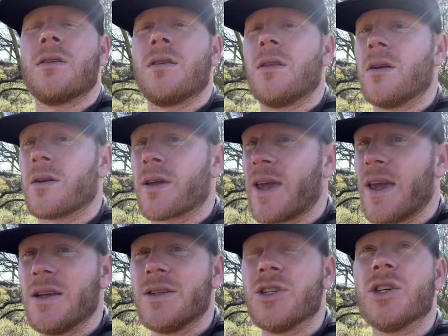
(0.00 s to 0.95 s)
They're
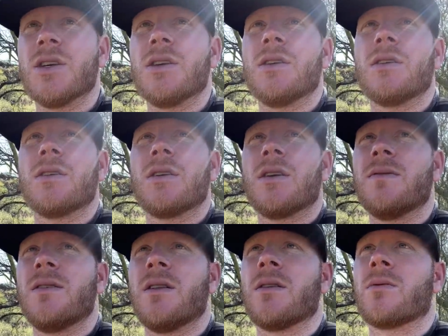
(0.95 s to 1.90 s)
cagey.
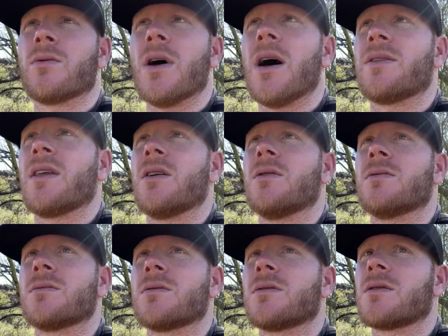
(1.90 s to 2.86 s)
Even in the rut, they don't